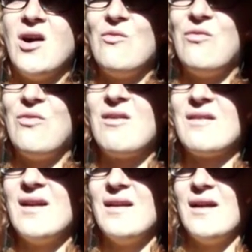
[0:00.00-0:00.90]
far
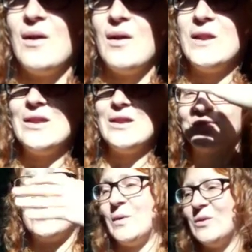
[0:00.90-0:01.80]
uh, will you
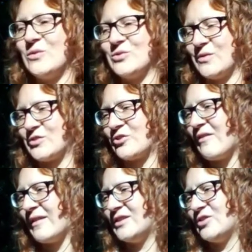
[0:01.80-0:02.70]
will you sort of
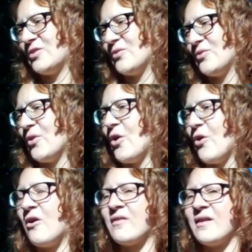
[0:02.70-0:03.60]
try to
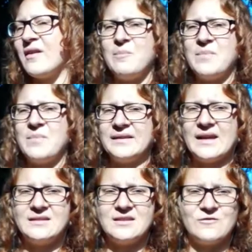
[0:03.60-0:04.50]
hurry up and get
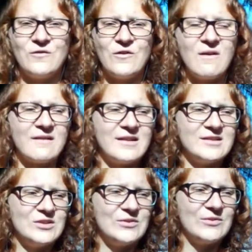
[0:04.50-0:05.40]
as far as
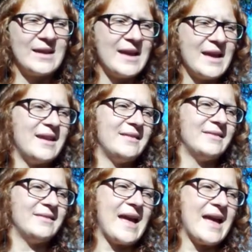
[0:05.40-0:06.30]
you can in the
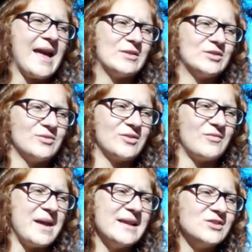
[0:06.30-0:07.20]
game and sort of
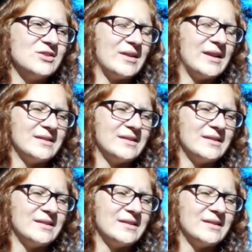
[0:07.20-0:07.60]
binge on it,